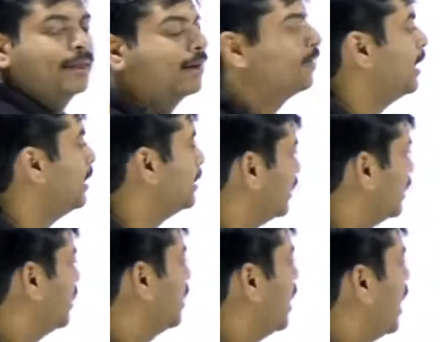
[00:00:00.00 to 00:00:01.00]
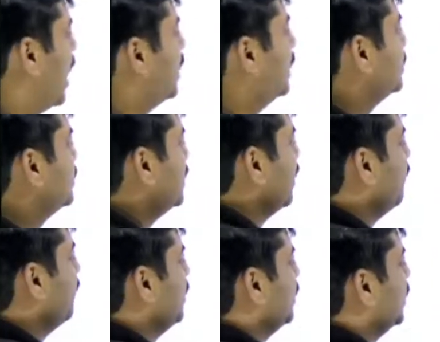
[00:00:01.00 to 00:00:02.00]
Right? And
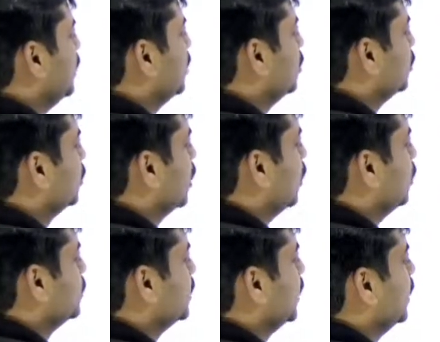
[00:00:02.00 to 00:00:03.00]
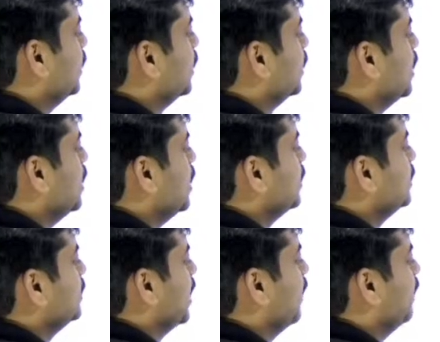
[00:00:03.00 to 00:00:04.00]
7 into 1000.
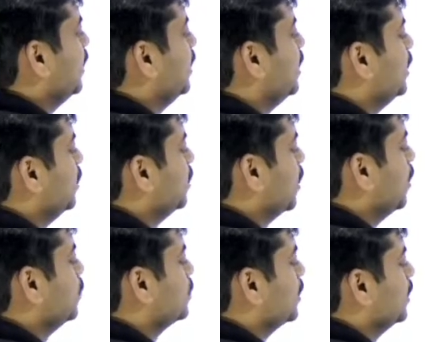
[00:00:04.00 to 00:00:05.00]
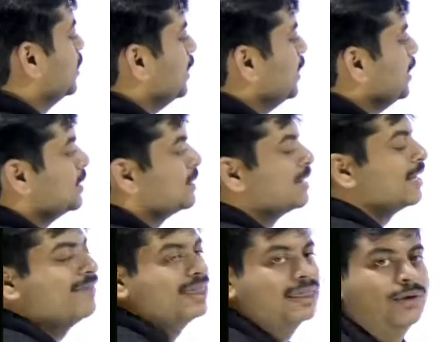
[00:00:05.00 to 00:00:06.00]
7 into 1000 is
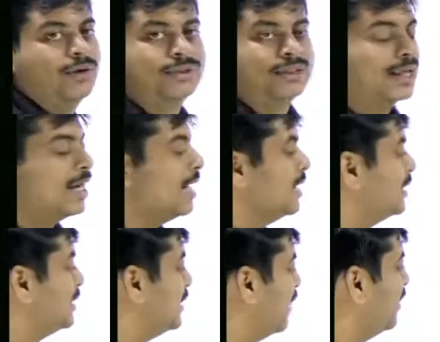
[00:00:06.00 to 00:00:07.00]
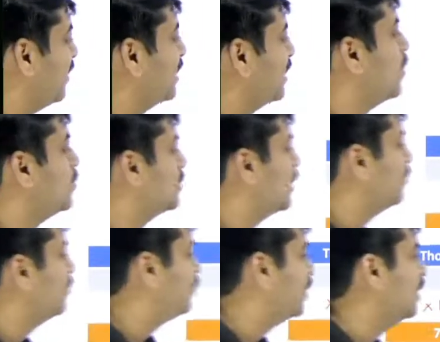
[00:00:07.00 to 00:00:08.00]
7000.
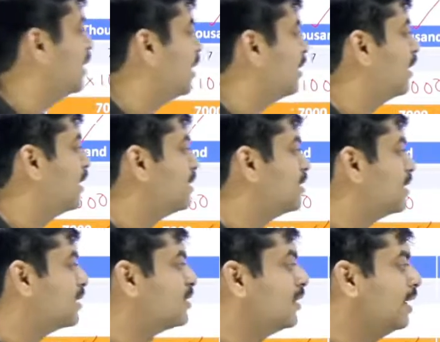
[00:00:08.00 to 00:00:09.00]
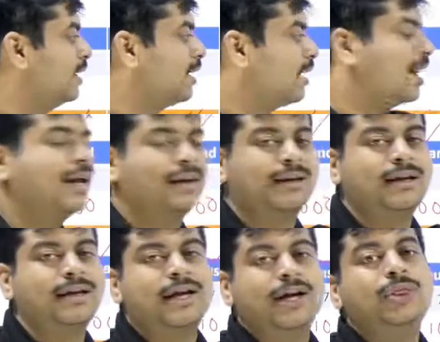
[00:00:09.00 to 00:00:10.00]
7369.
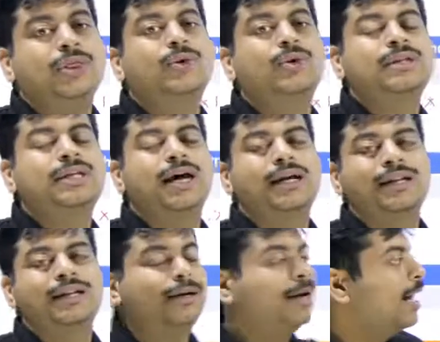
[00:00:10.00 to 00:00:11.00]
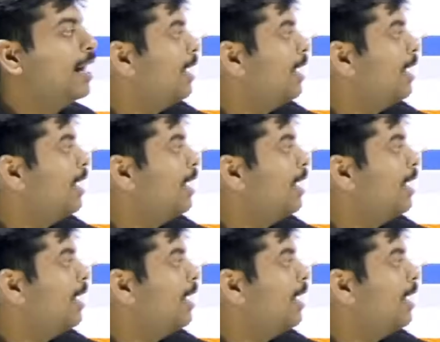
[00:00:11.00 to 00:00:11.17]
Those are the